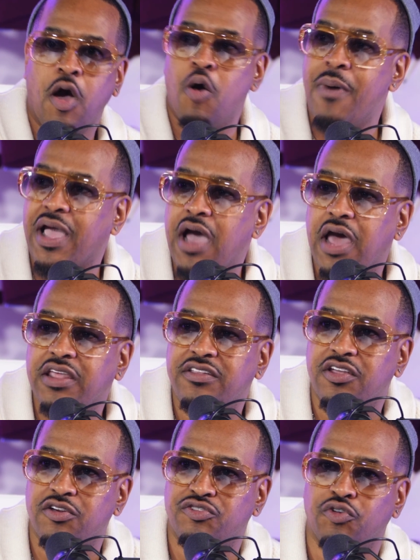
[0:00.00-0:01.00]
Oh my God, he
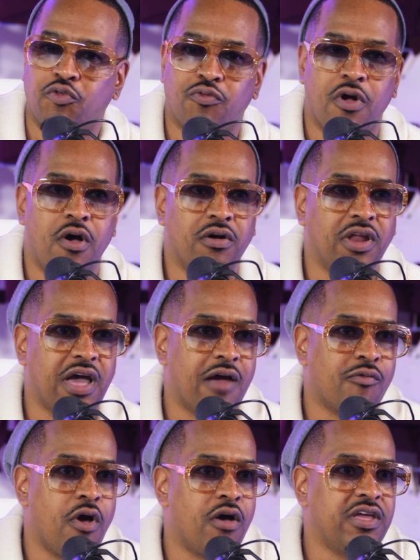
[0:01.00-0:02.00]
did her so wrong. Look how
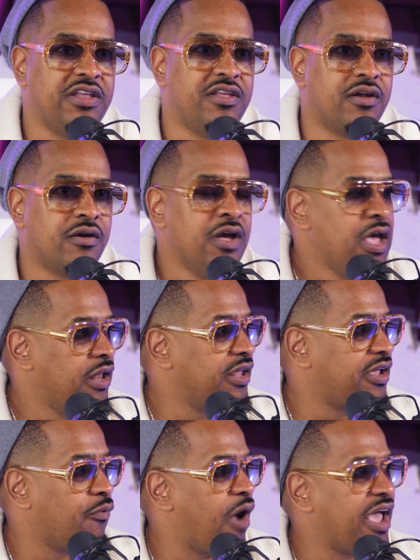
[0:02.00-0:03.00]
wrong he did her.
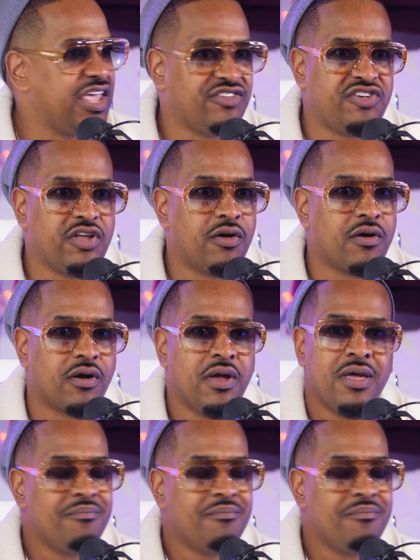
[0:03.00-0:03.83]
Look at why he cheated on her.